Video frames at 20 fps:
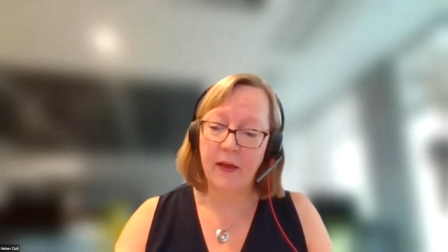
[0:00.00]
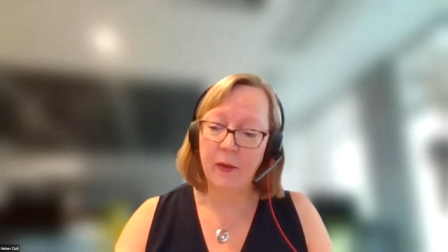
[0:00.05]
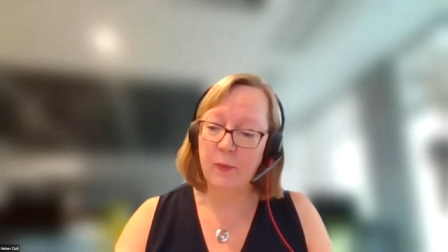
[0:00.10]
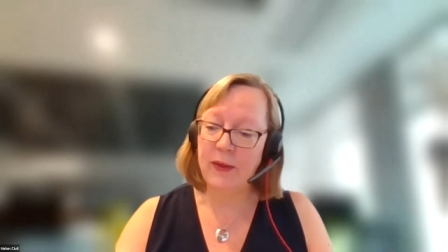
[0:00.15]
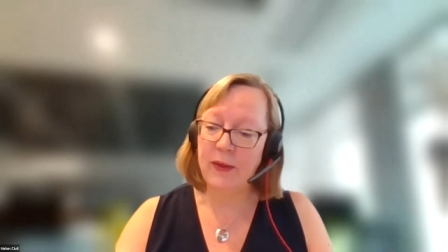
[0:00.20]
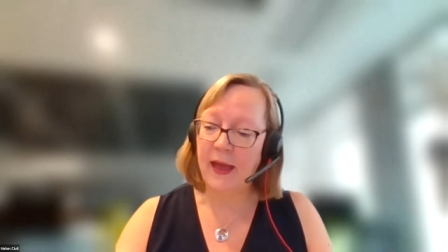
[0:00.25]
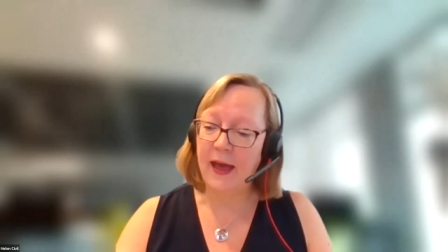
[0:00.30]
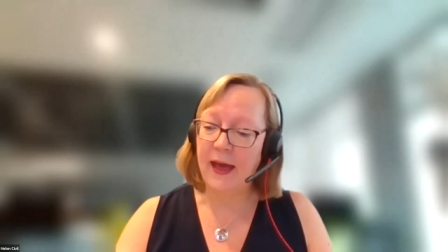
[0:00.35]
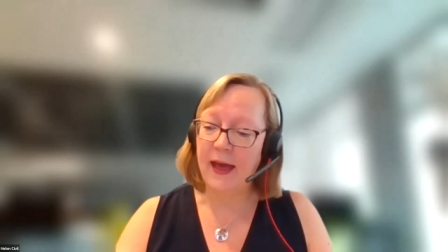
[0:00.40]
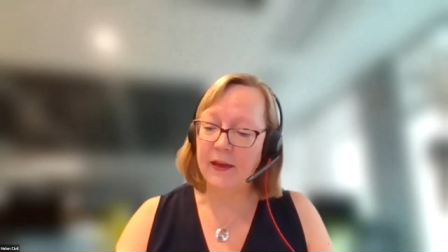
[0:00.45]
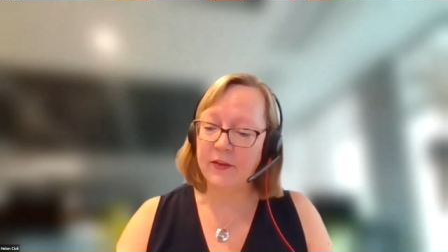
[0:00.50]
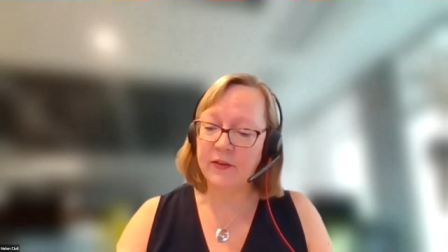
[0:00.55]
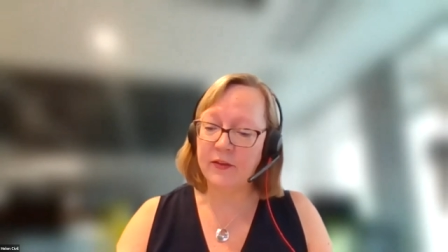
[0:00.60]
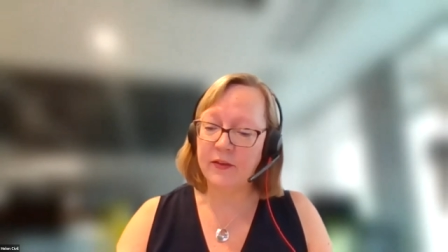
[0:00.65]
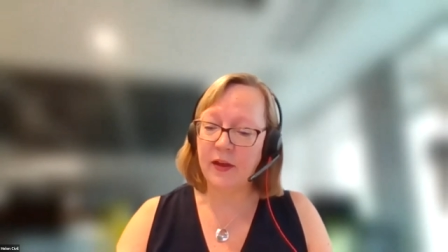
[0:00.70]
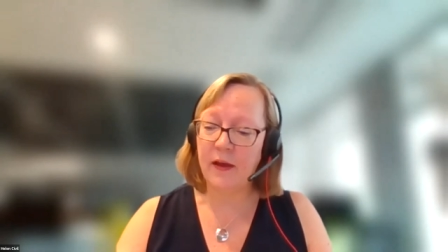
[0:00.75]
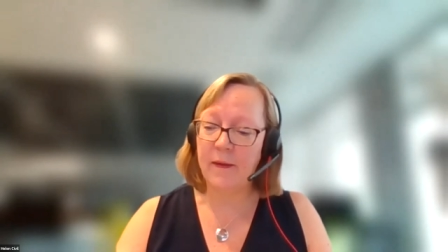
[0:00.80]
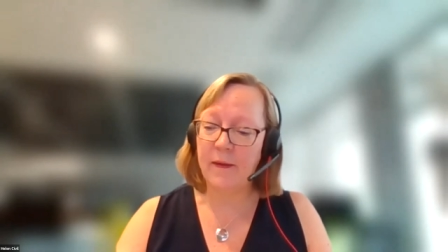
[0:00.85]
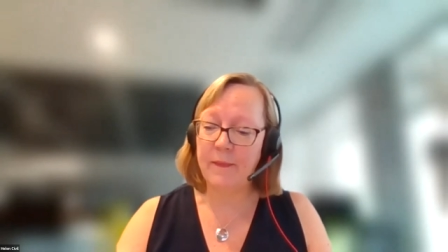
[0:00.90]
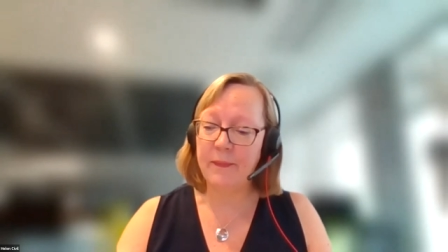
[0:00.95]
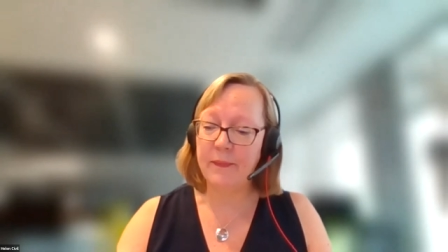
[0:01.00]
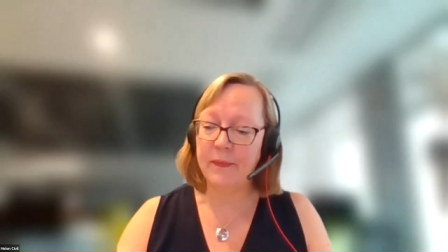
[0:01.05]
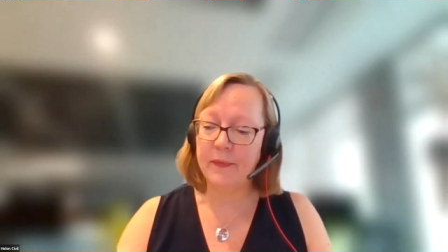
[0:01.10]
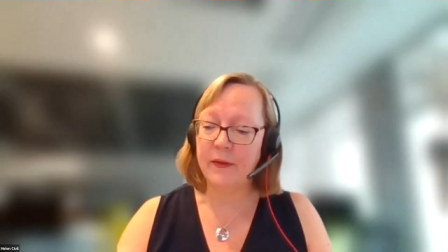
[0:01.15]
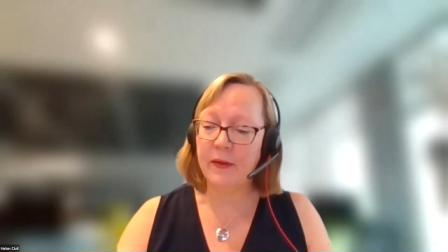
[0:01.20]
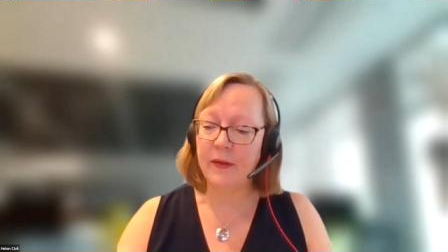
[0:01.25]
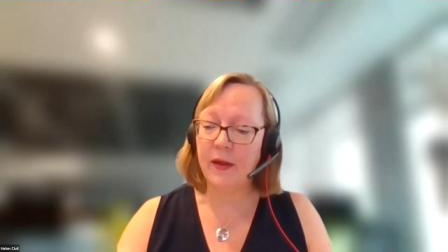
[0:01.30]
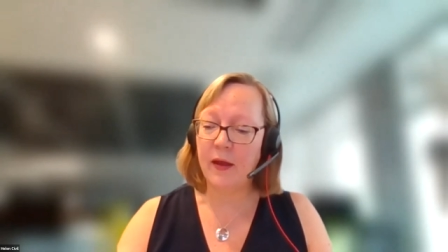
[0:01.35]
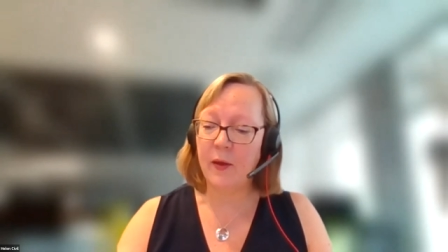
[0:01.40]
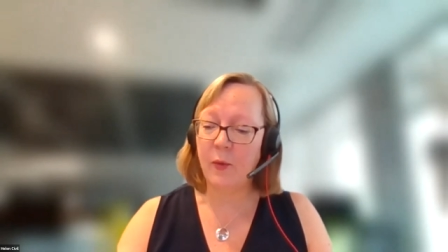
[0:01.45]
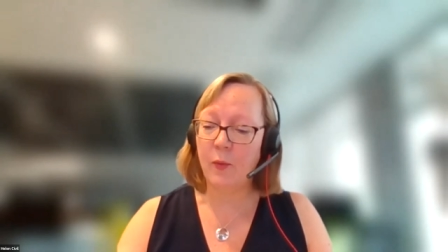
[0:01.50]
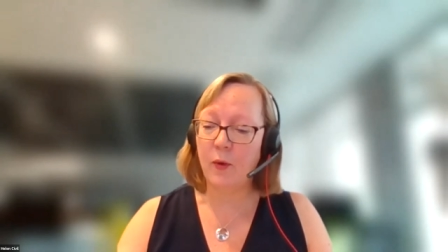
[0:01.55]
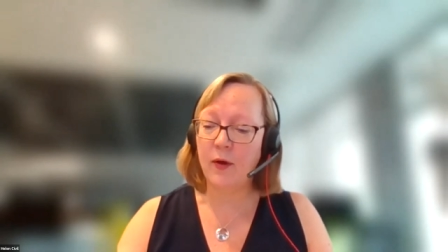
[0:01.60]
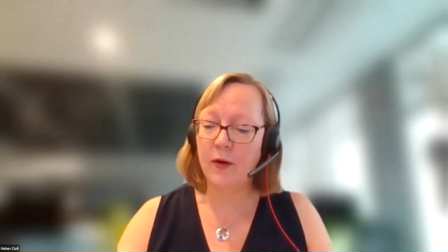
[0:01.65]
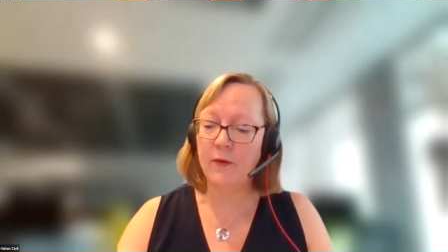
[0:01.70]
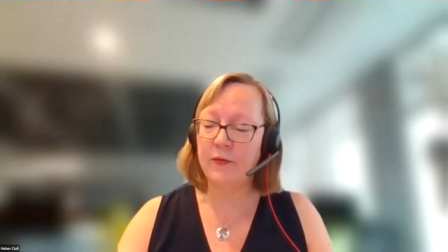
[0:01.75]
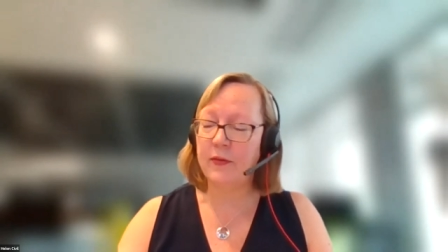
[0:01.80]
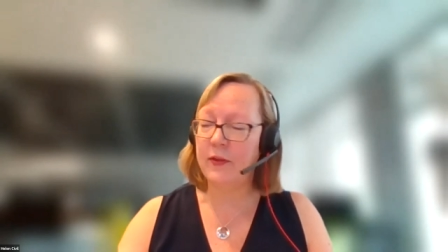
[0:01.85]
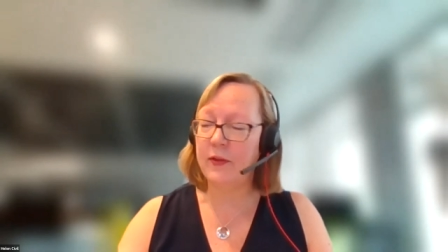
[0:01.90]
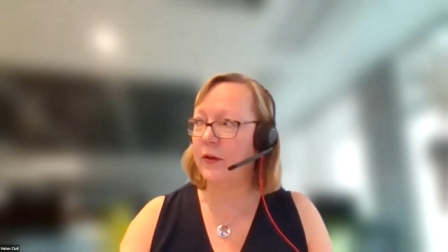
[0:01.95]
and we had um, uh, one
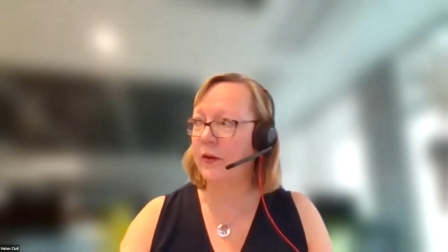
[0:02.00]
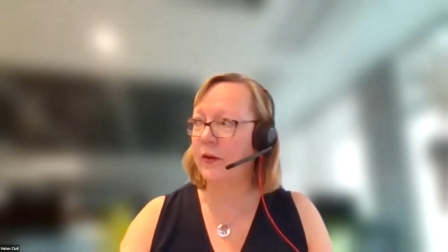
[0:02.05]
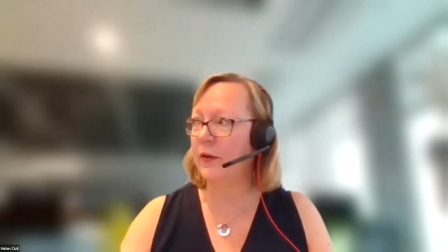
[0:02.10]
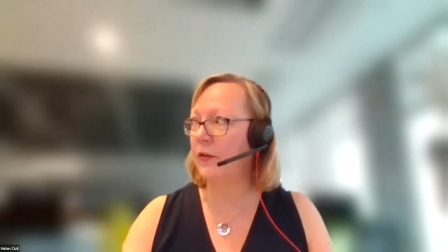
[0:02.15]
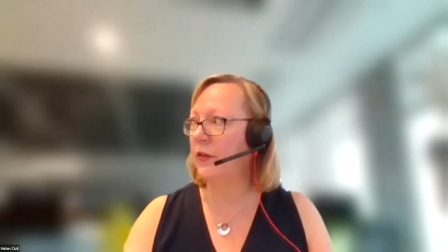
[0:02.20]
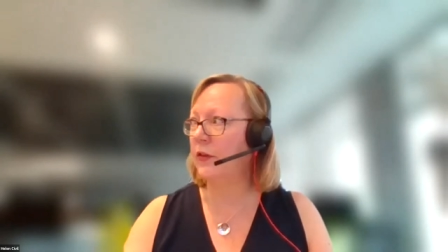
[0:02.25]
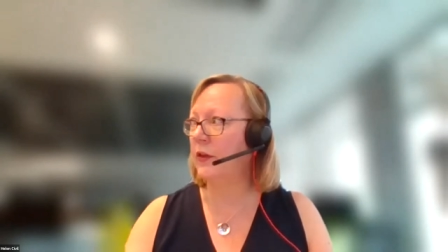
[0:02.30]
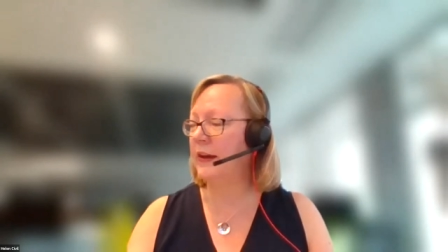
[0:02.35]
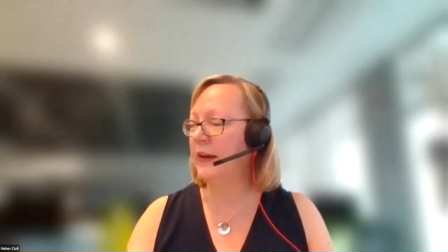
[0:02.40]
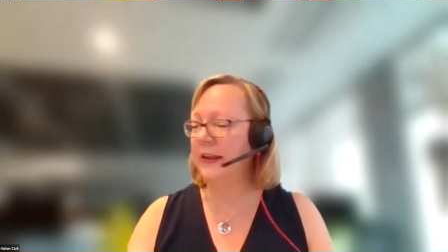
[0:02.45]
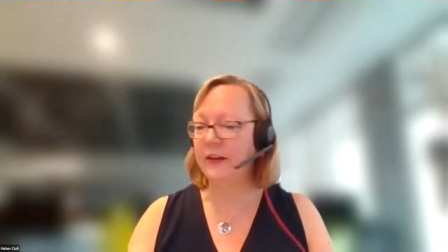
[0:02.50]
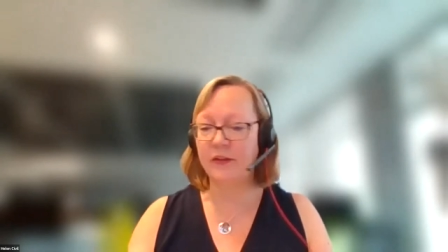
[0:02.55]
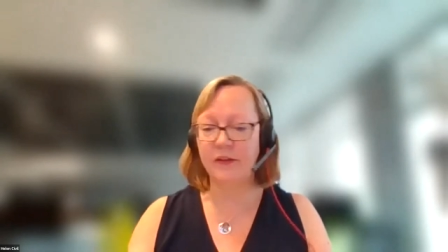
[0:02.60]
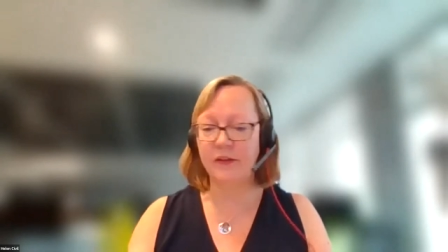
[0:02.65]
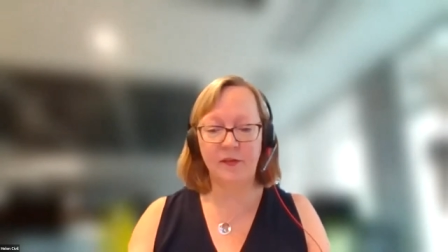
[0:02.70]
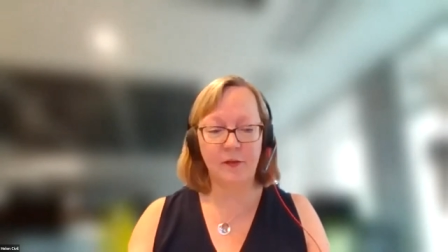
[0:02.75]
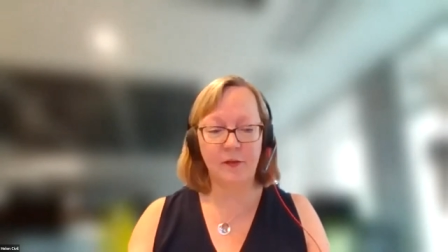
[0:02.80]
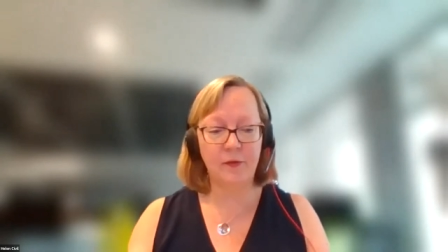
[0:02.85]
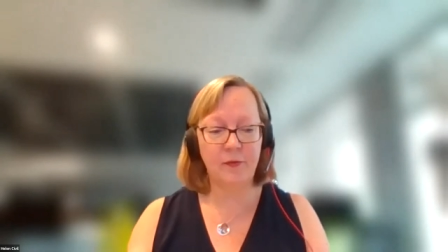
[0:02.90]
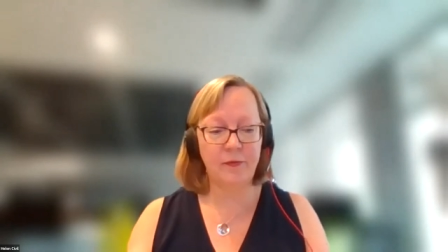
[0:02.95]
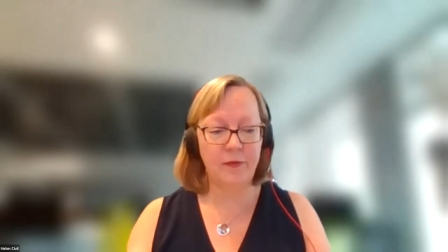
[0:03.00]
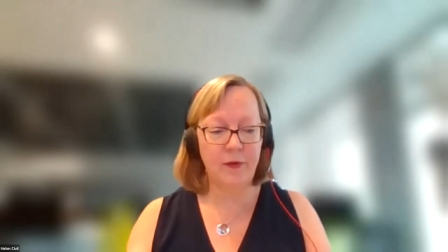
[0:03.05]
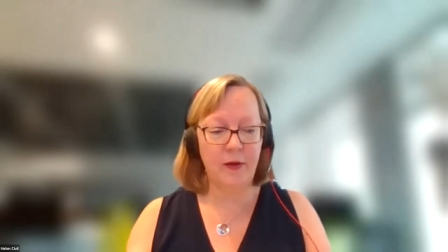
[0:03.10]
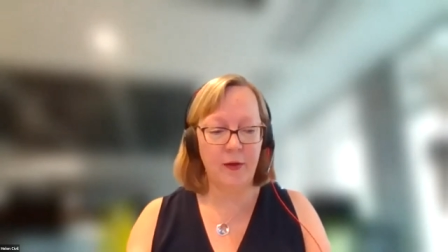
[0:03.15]
of the, the leaders of,